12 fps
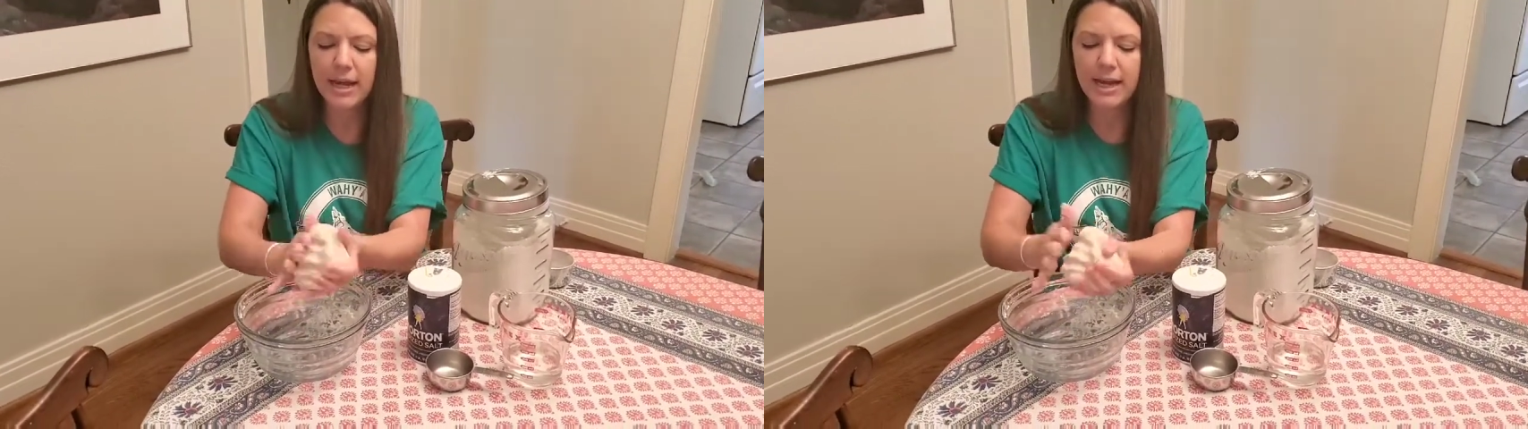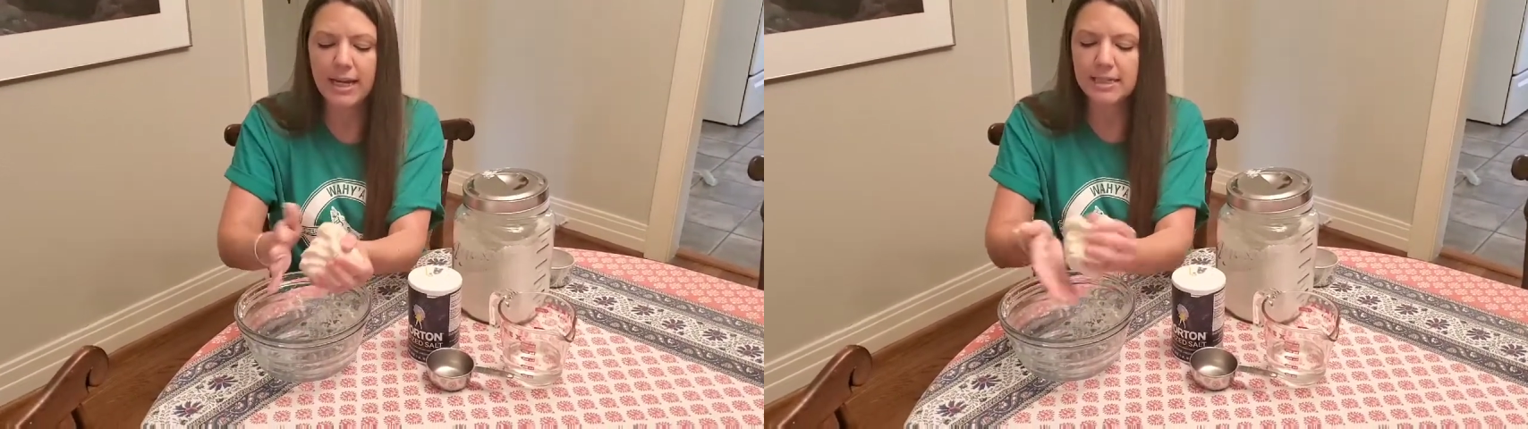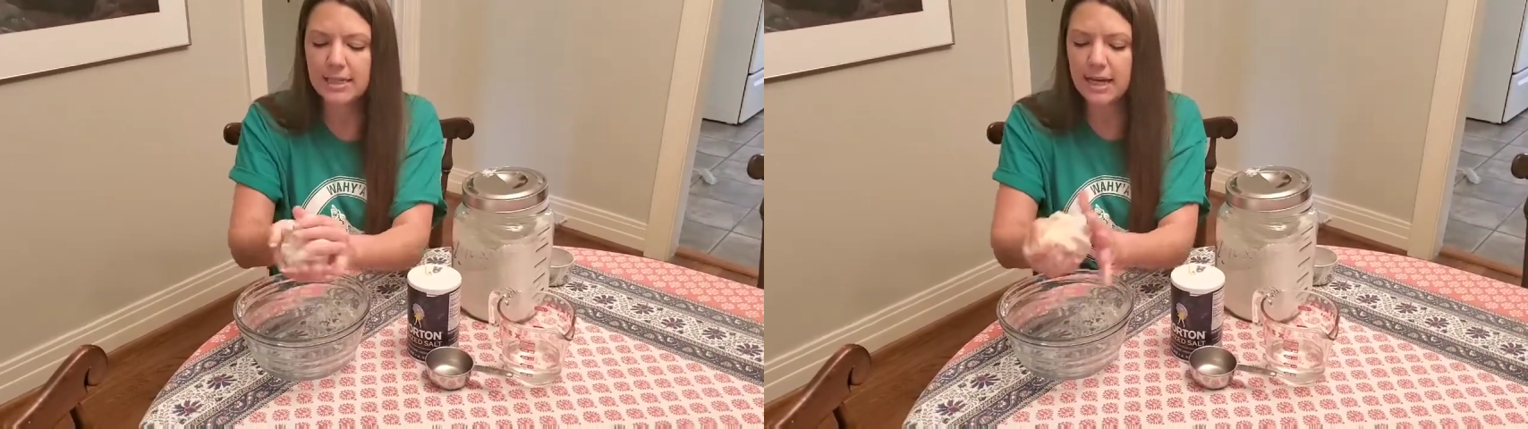
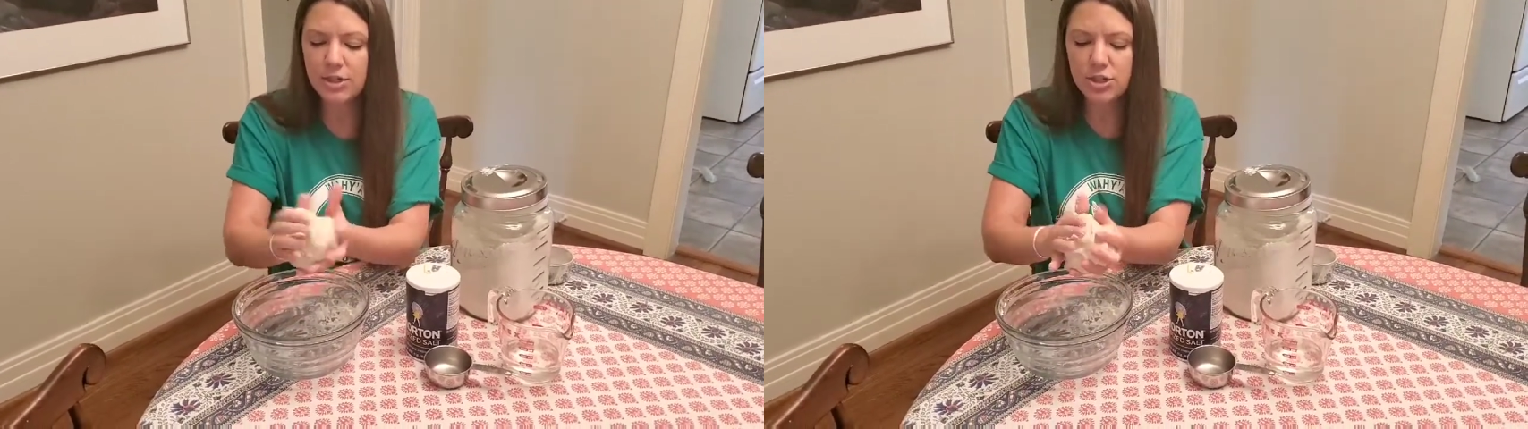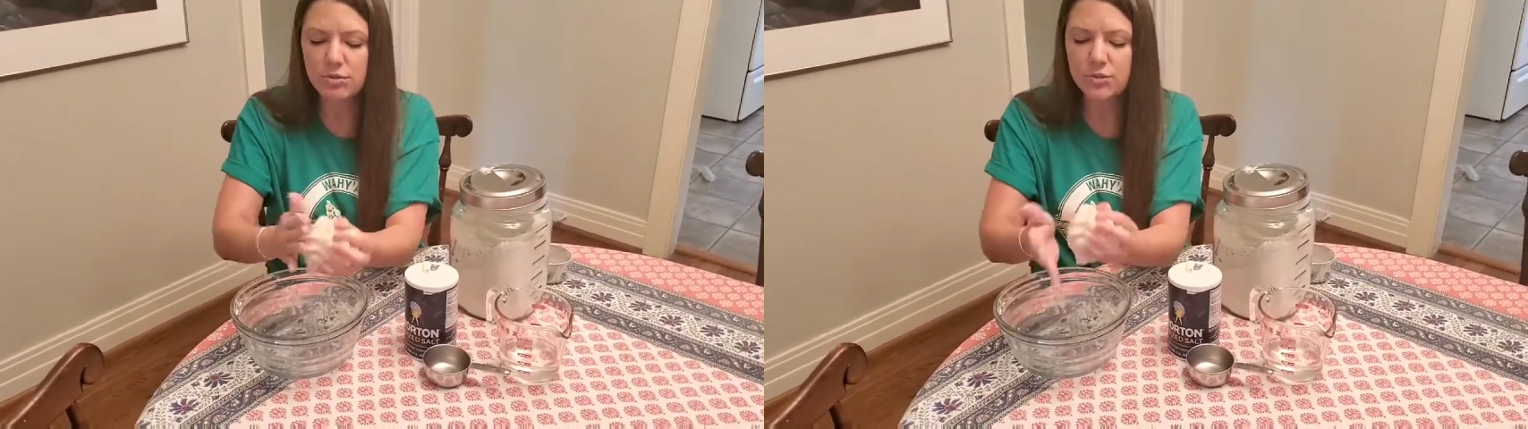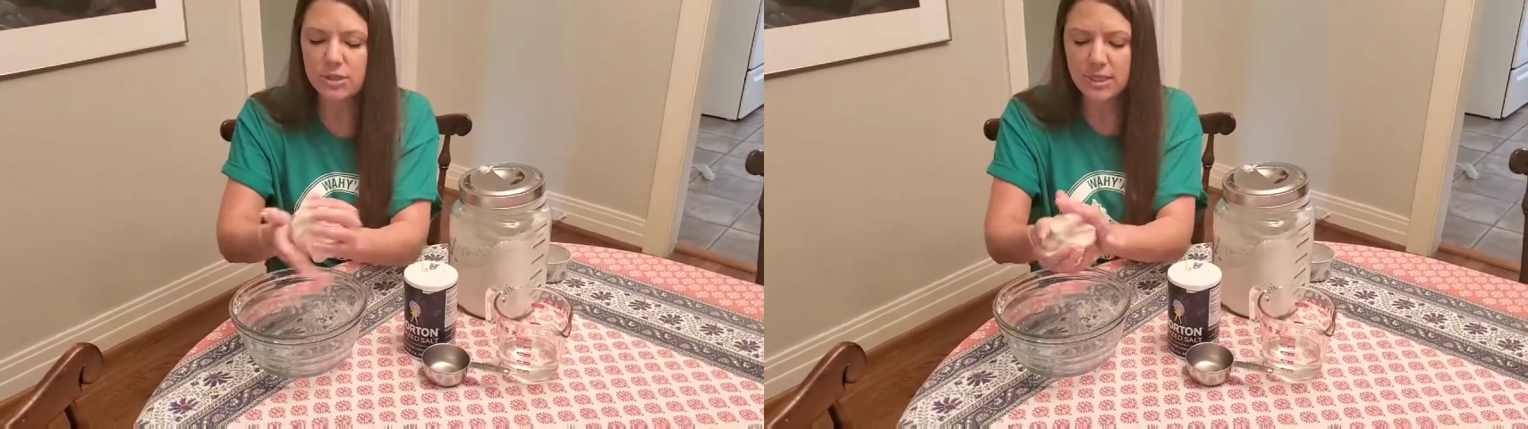it's not
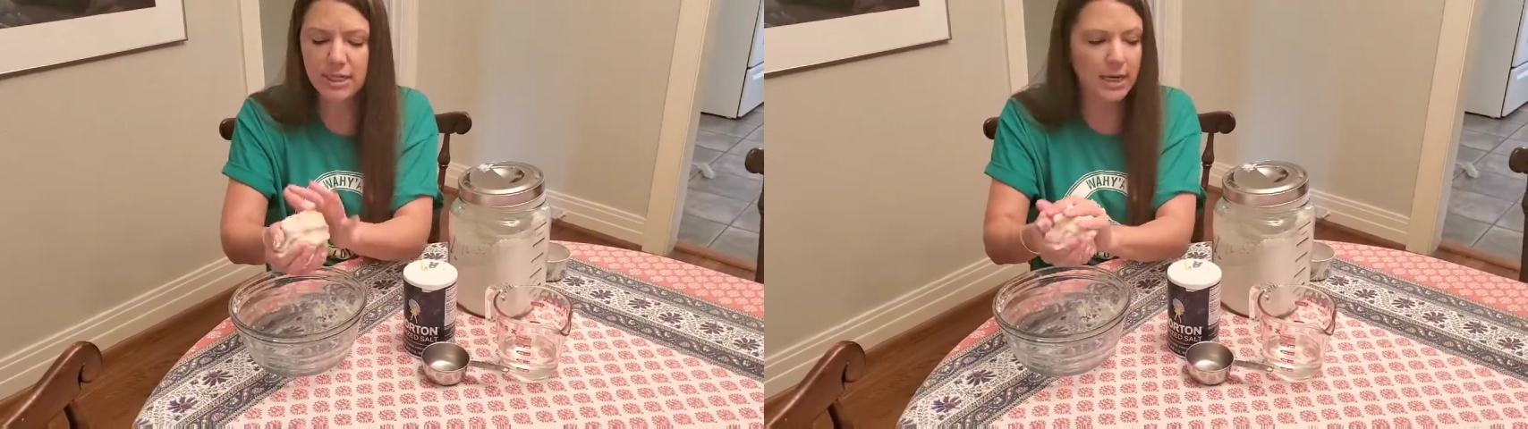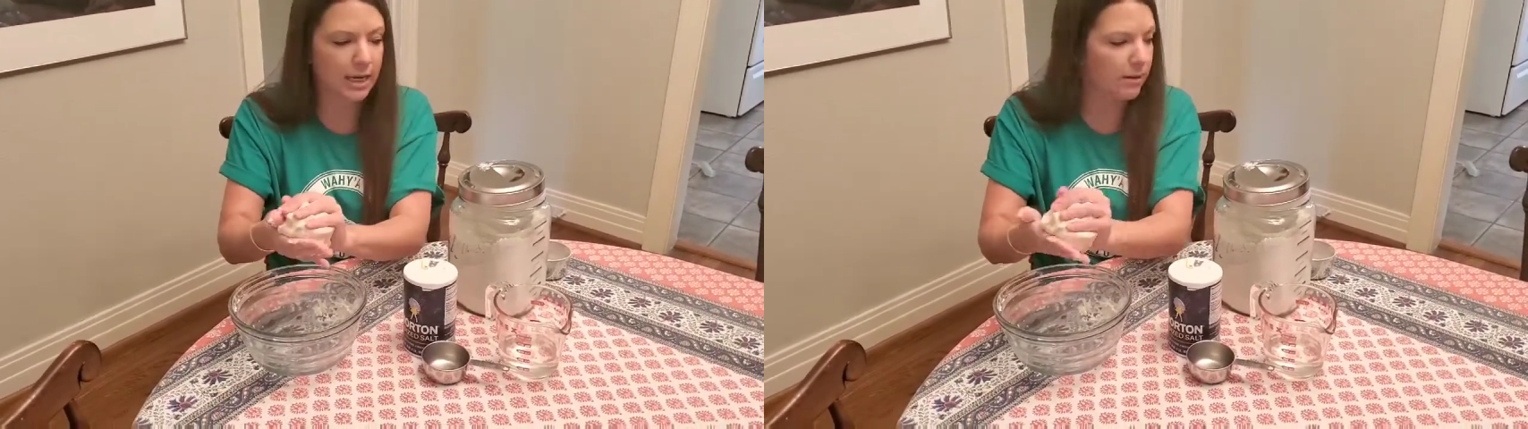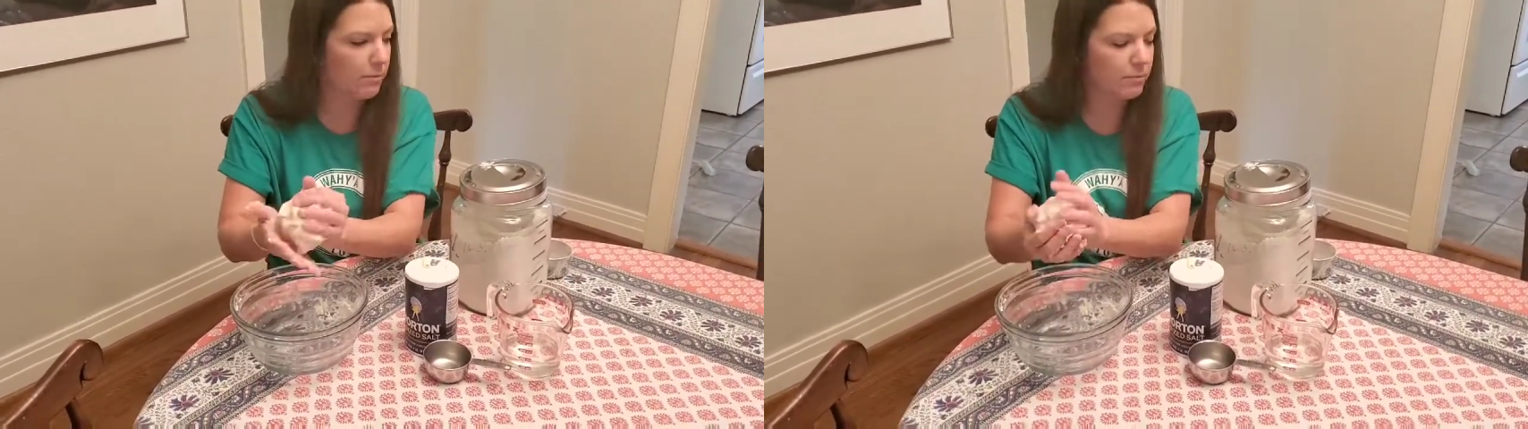too
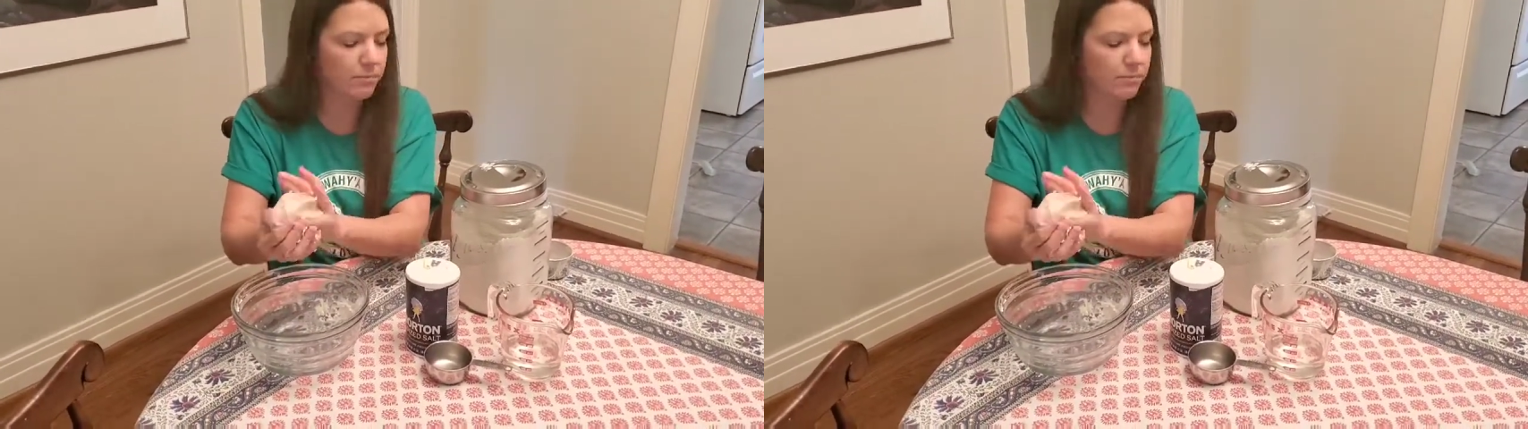sticky.